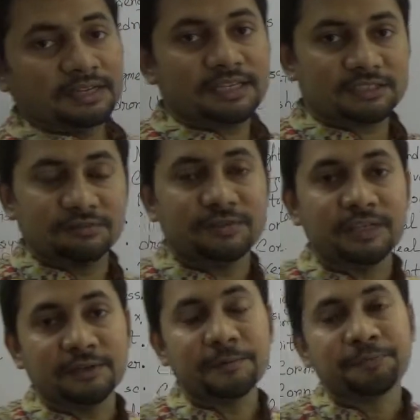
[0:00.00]
the next
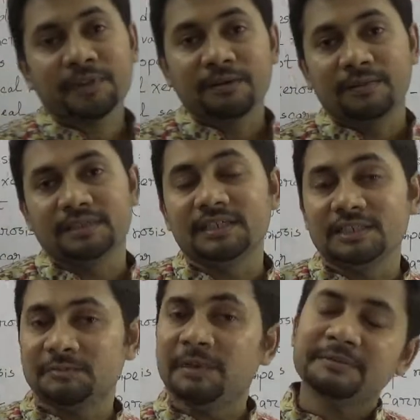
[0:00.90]
video with
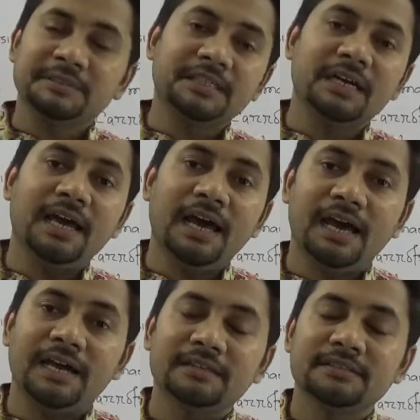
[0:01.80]
dyspepsia
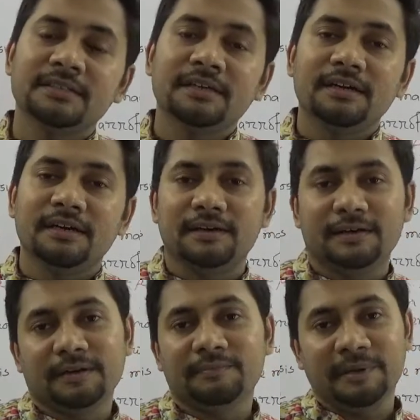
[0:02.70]
and
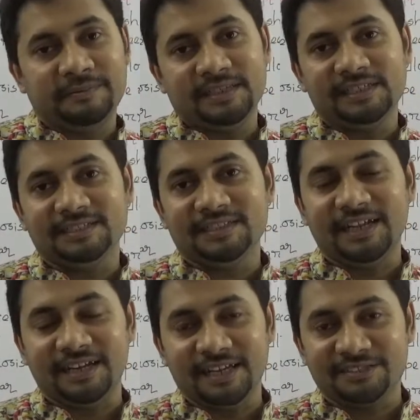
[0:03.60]
peptic ulcer
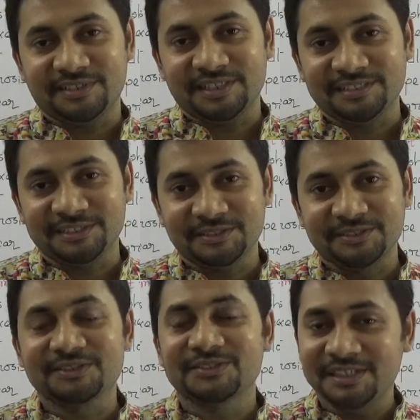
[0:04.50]
and gastric ulcer.
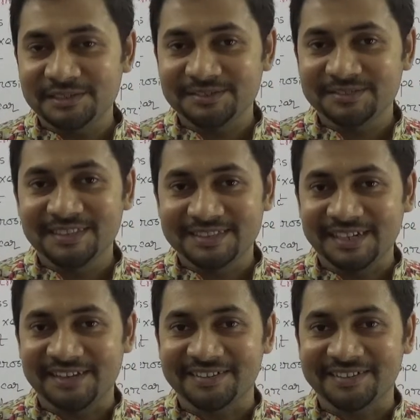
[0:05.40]
So see you,
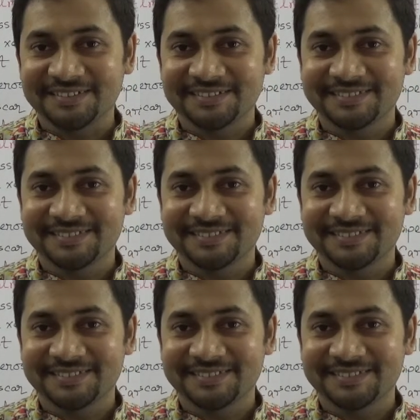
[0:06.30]
take care.